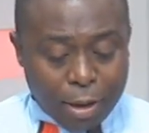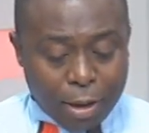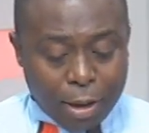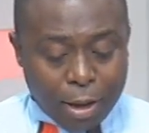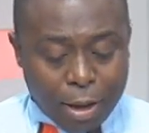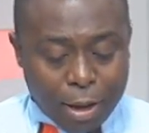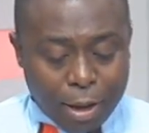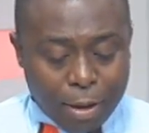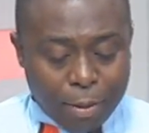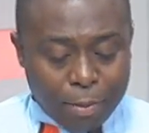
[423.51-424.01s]

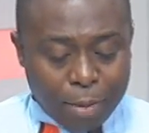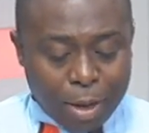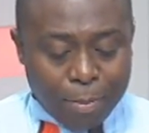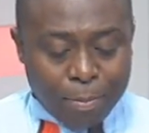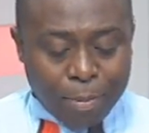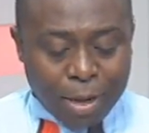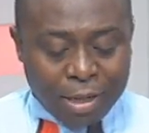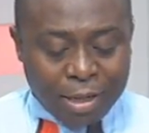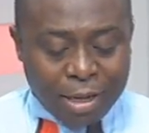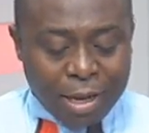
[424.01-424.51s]

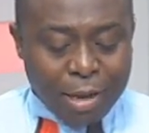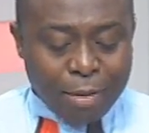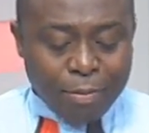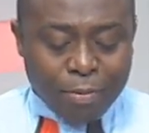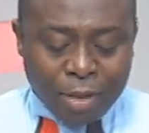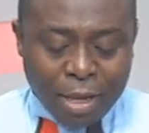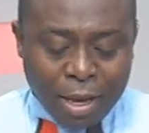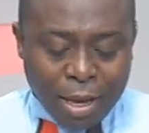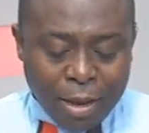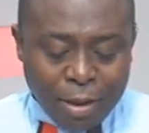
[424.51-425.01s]
but
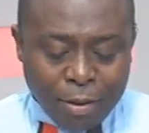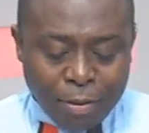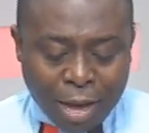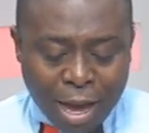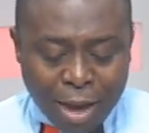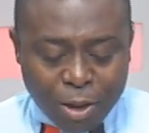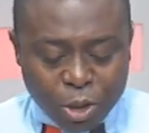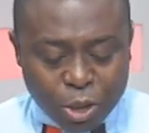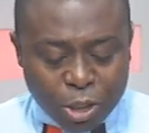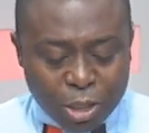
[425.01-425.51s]
they
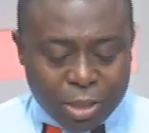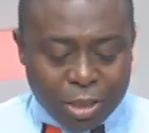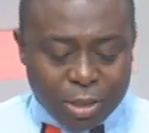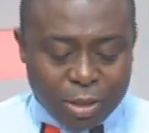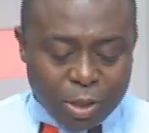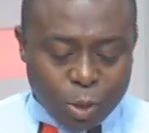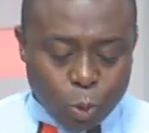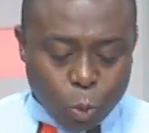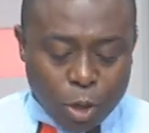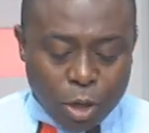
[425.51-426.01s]
couch it
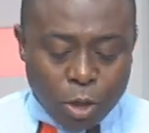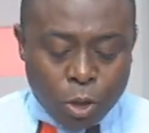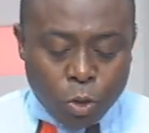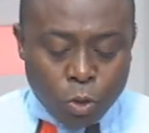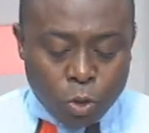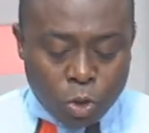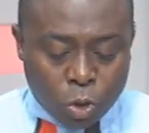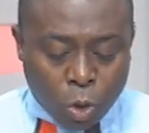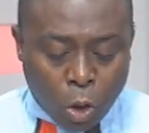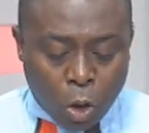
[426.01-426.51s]
this way:
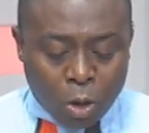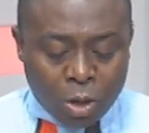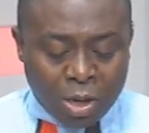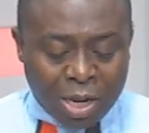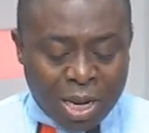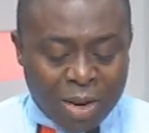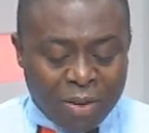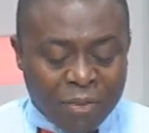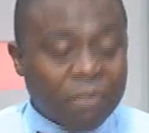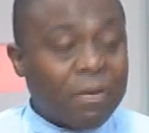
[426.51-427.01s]
new dawn
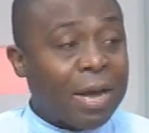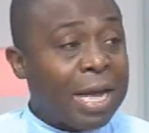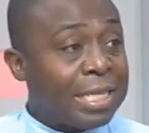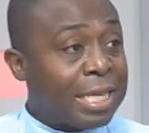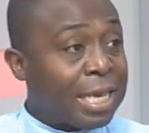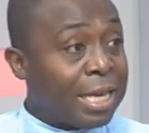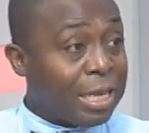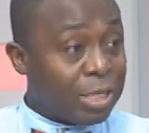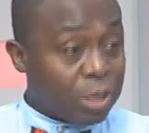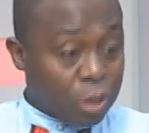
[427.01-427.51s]
in fight
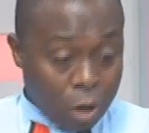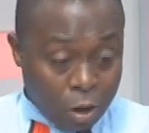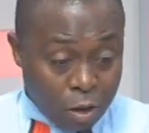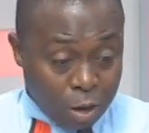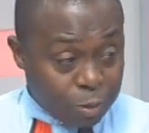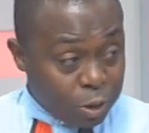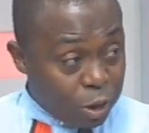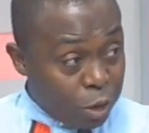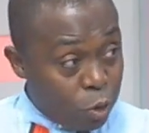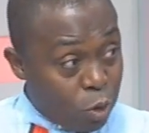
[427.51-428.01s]
against corruption.